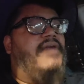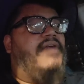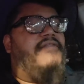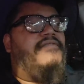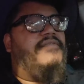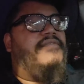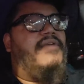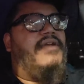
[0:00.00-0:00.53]

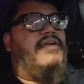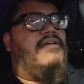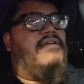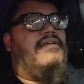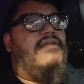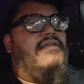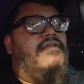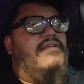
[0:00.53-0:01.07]
everywhere,
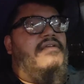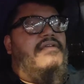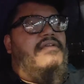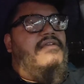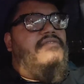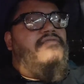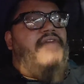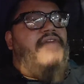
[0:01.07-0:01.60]

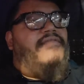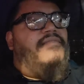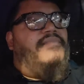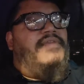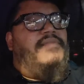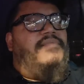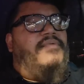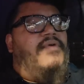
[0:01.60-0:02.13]
driving
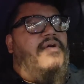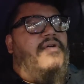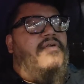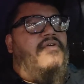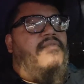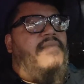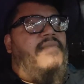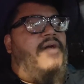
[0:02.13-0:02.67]
people
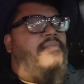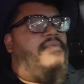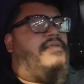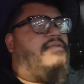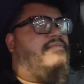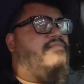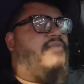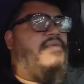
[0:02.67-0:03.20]
home,
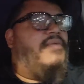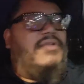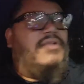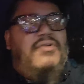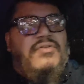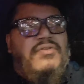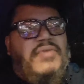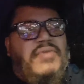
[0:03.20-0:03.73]
helping women
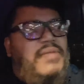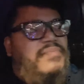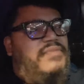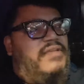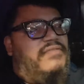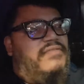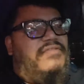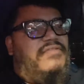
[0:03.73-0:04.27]
all the way up
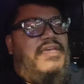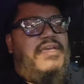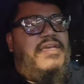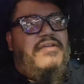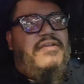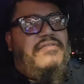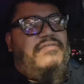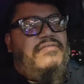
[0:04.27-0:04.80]
their
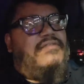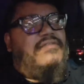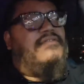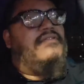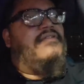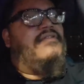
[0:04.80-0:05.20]
stairs, and